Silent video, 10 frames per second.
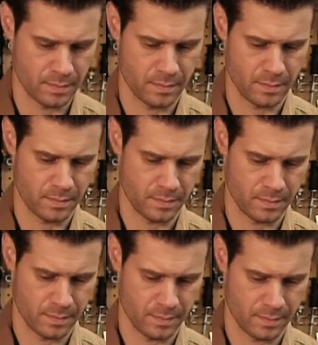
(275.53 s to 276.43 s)

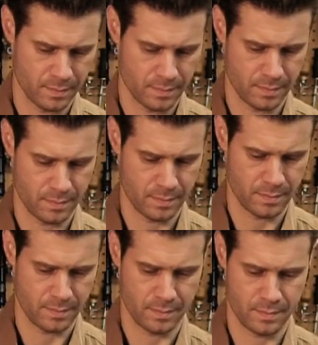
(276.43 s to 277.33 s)

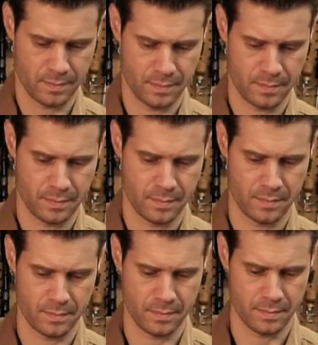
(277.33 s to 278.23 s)

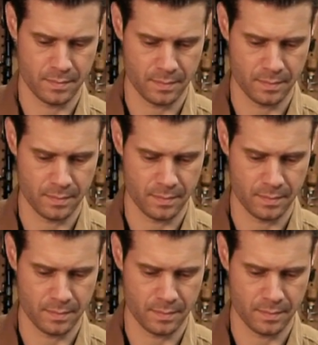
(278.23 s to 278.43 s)
[no speech]